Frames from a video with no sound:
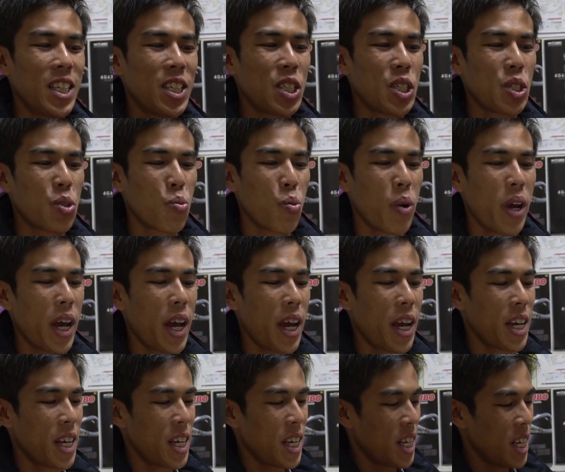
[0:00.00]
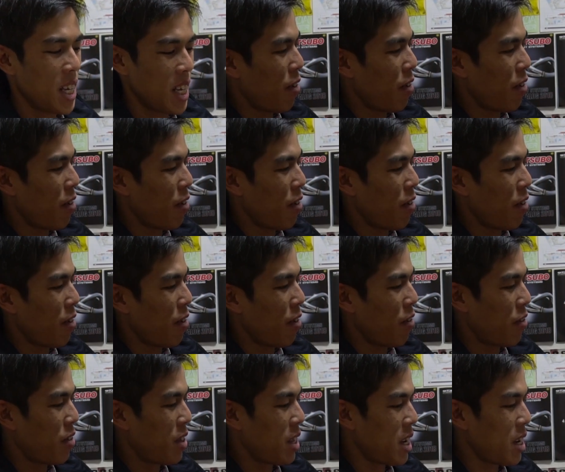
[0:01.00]
this is where you
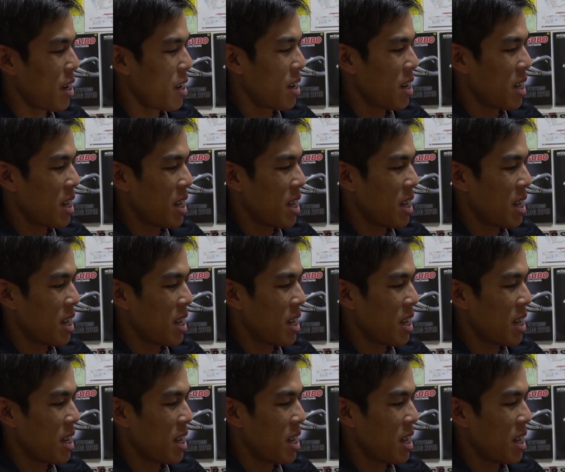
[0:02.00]
have the